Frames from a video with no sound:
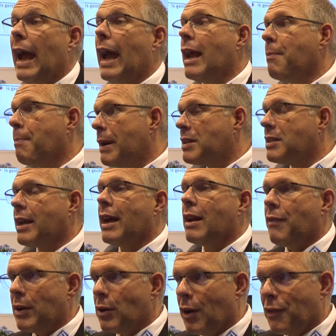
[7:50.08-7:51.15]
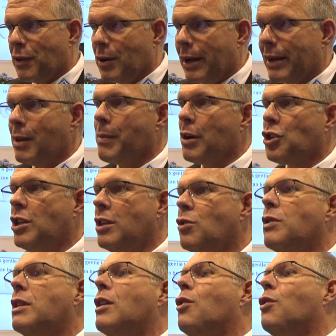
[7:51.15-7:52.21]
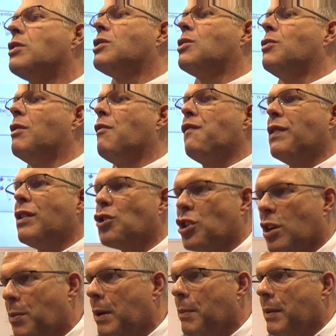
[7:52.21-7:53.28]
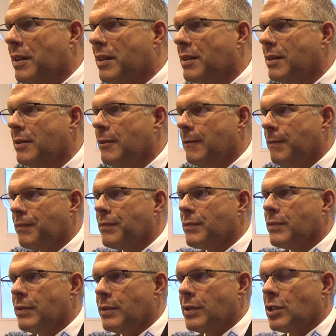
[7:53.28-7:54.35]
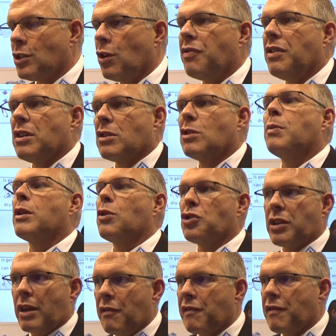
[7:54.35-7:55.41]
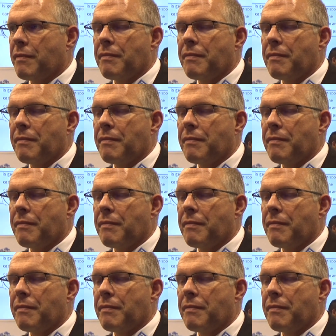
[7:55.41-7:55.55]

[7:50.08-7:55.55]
And by side, when you have a dry clean machine, you need also your finished equipment. So this is what you're saying.